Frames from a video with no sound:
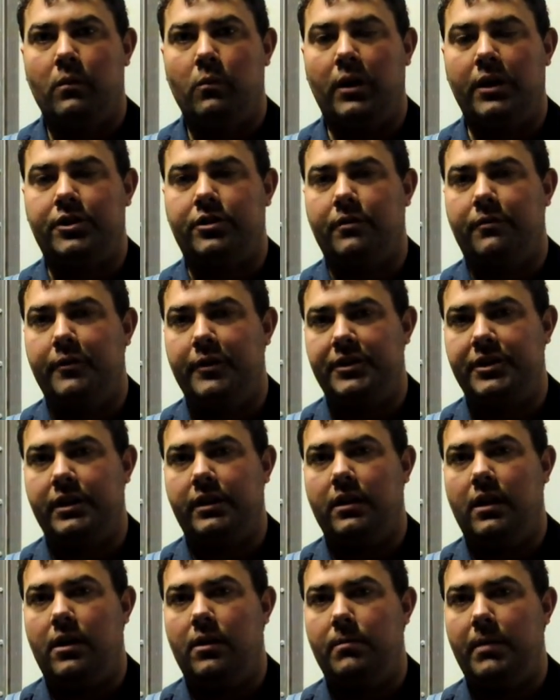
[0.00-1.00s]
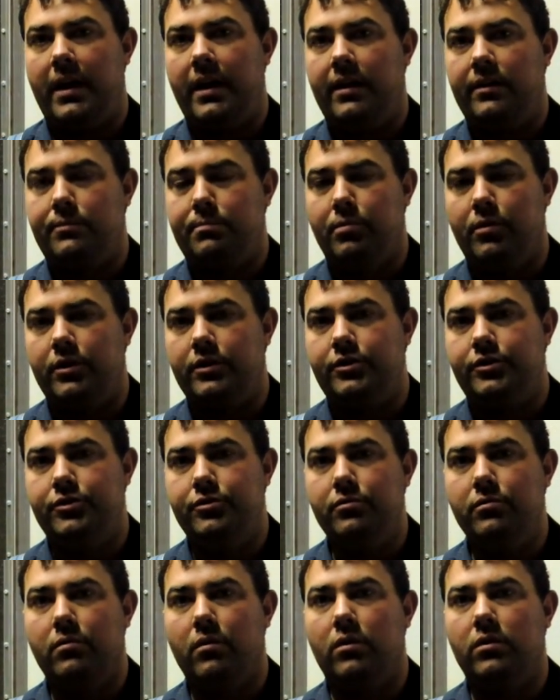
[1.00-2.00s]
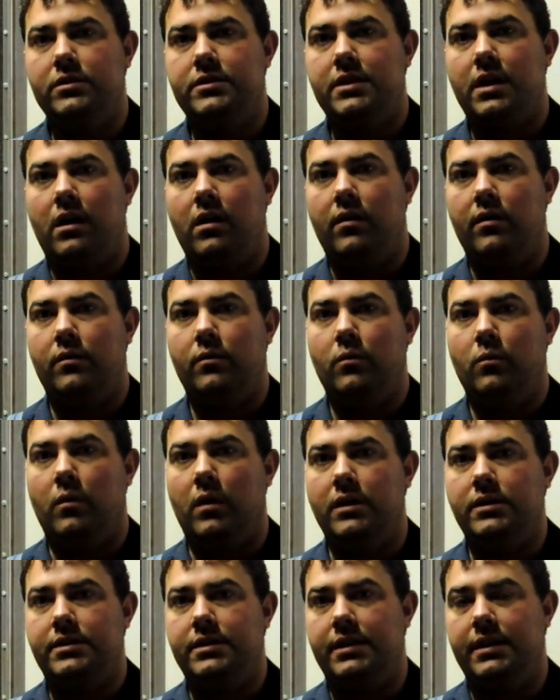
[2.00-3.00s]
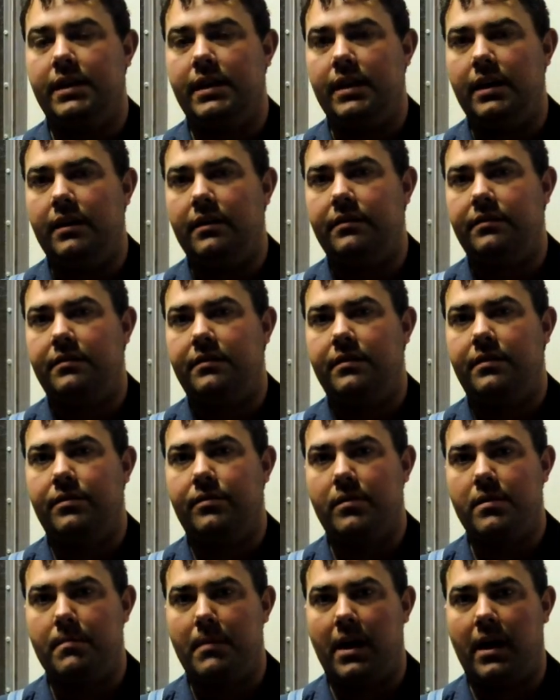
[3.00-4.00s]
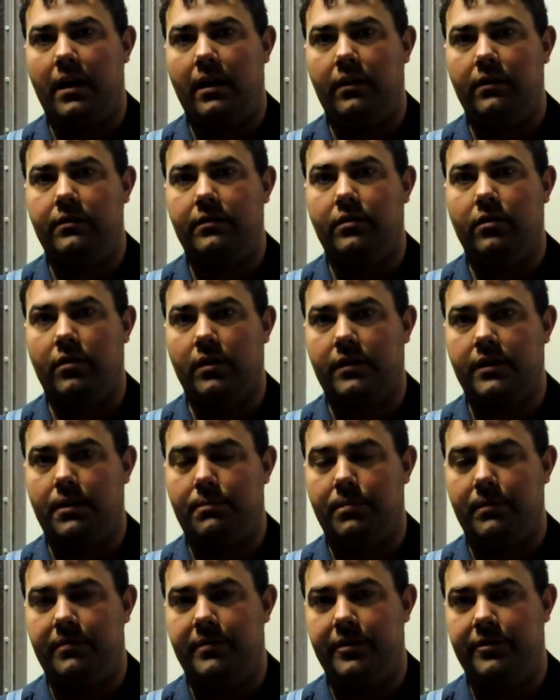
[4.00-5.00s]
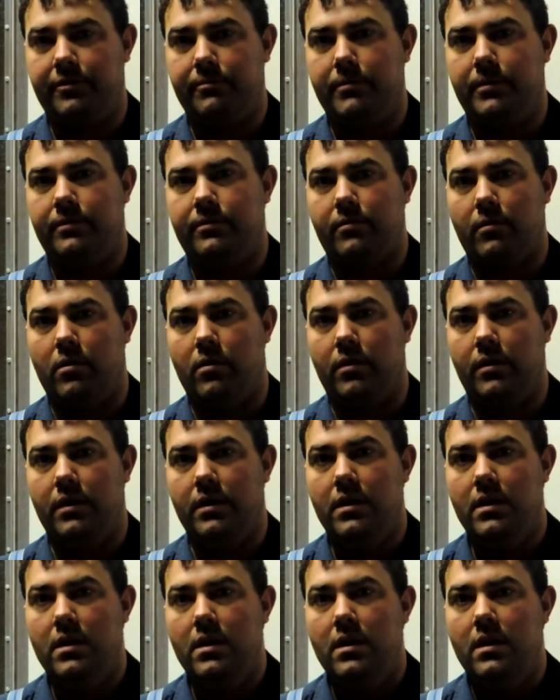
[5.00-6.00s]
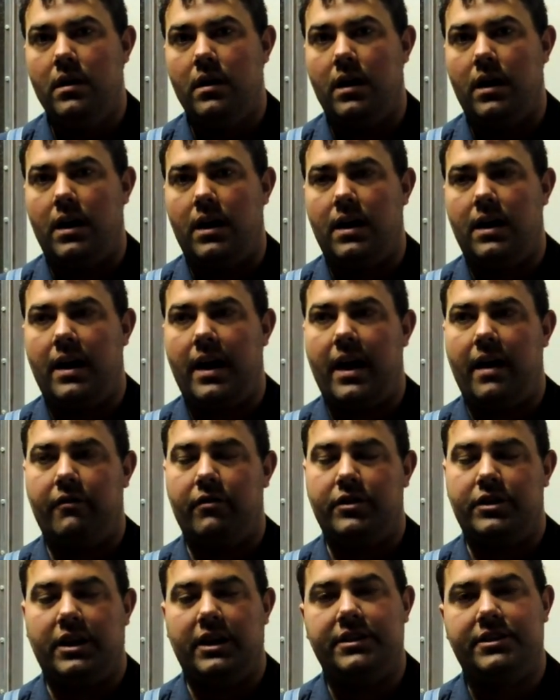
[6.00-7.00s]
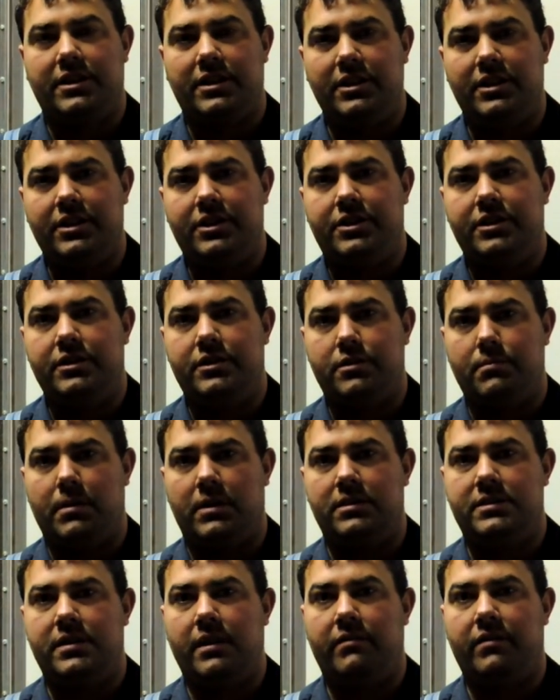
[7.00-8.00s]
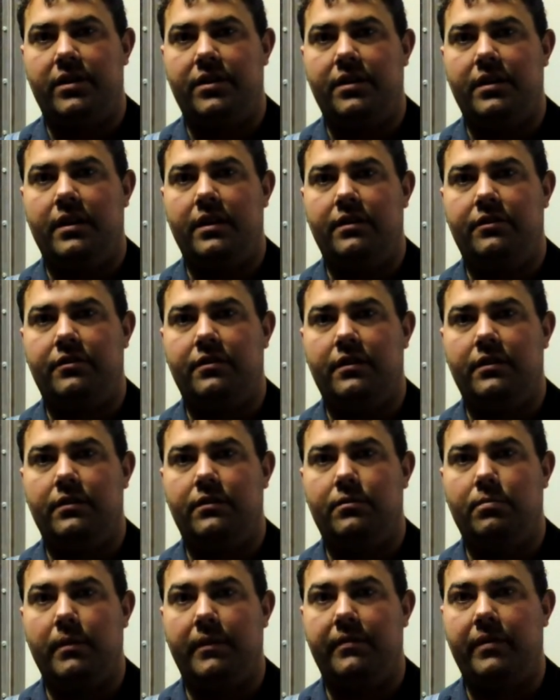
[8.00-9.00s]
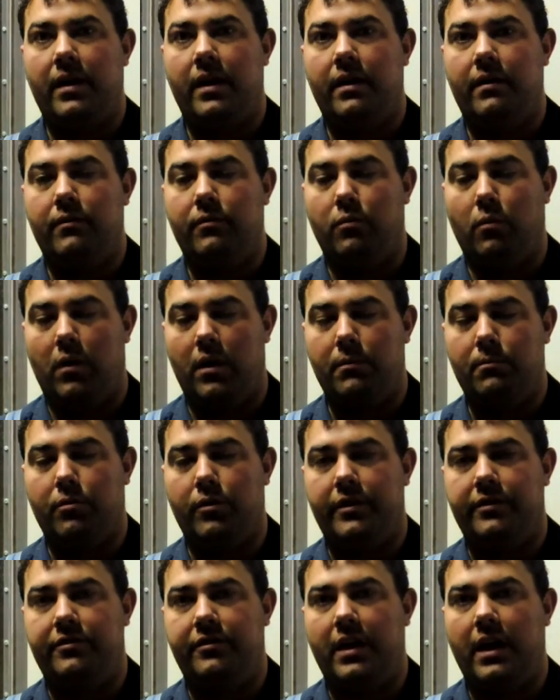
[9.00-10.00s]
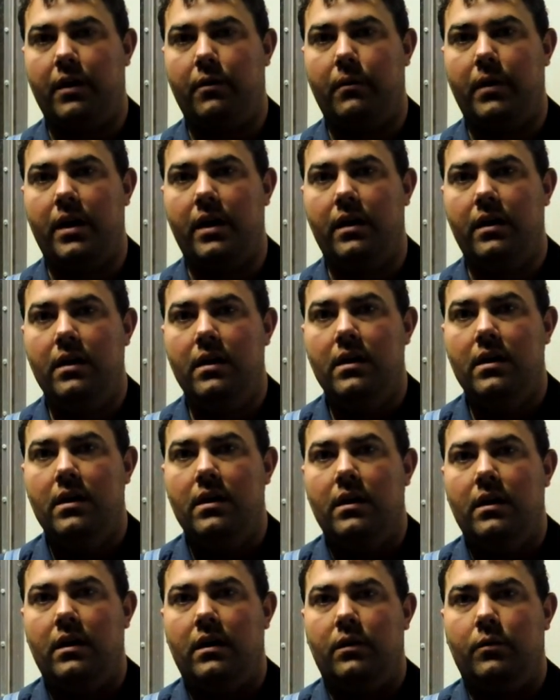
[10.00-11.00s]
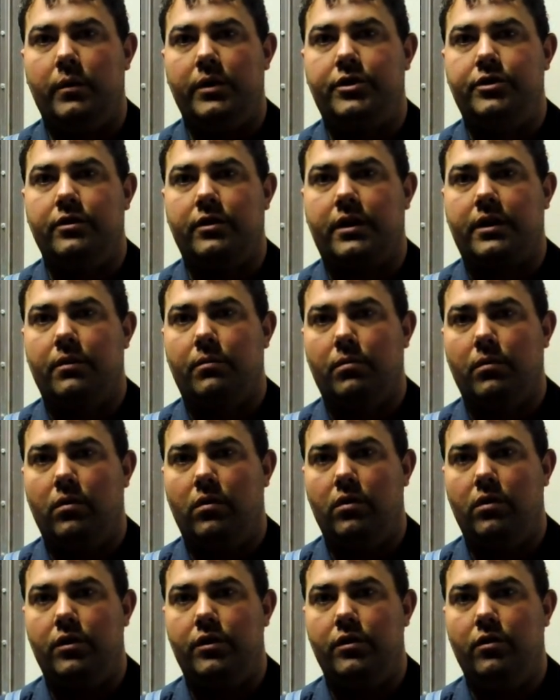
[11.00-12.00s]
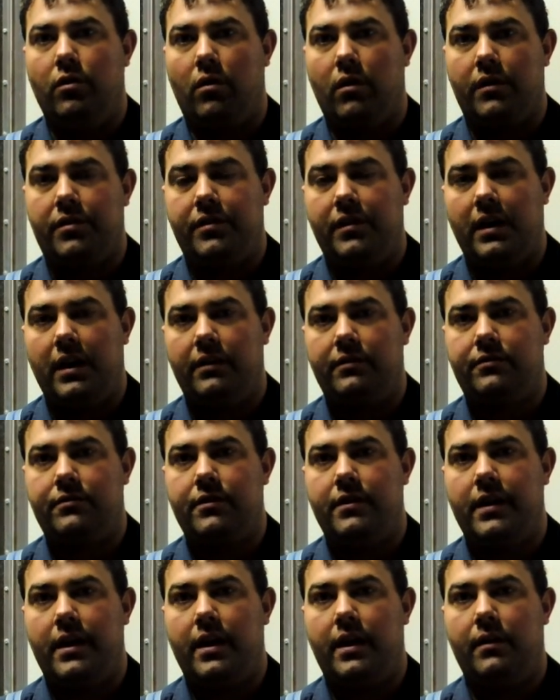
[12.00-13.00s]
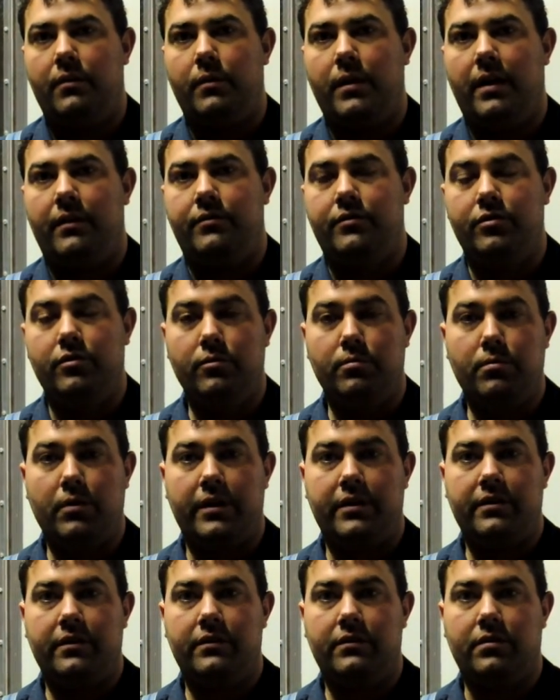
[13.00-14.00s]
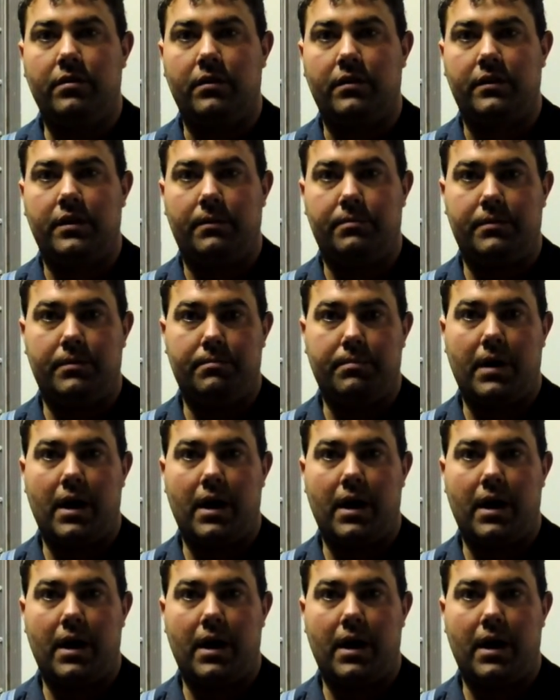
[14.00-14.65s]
West Shore Fishing Club has put two roads out, one to the east, 3 miles, hooked up with Fisherman's Road. Average ice conditions are about 17 inches. We have one bridge that way. We took a road north yesterday. We have 2 bridges hooked up to